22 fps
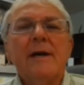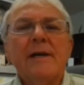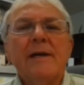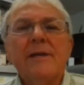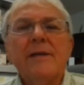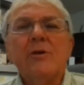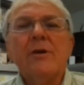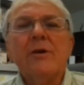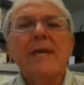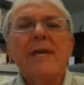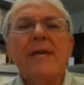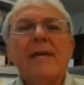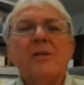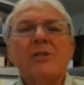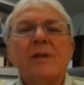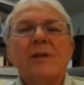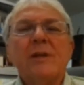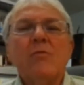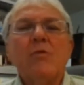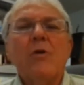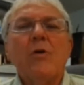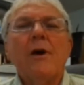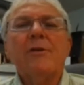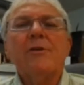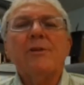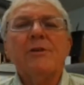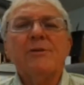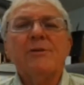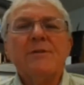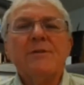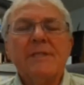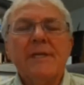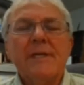irrigation and water
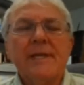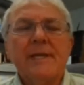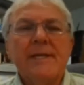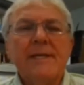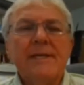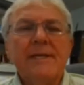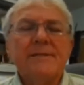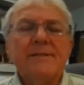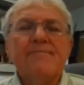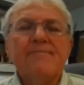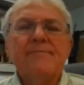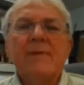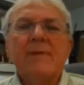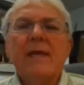use studies.